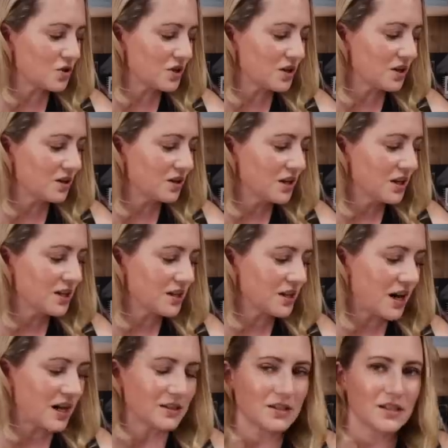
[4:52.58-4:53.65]
oil,
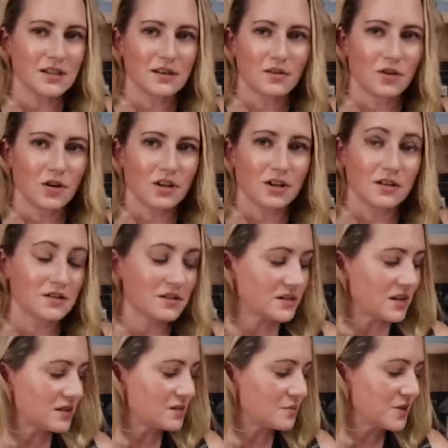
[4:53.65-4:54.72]
cottonseed oil, and
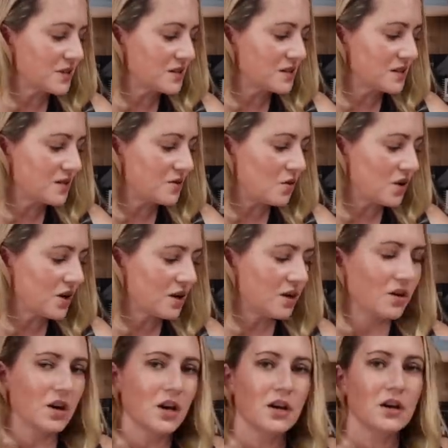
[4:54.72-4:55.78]
sesame seed
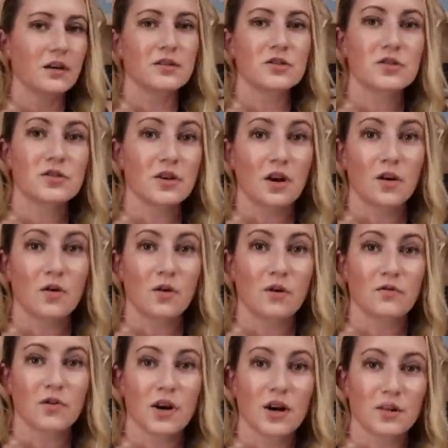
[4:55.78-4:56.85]
oil. So
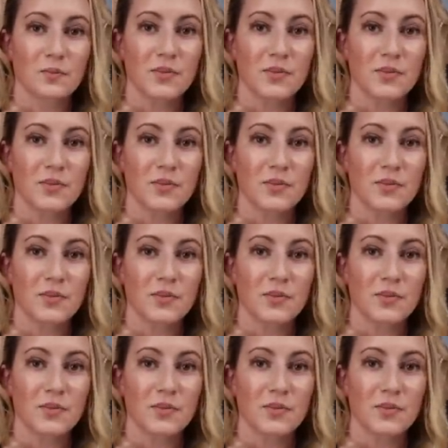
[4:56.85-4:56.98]
overall,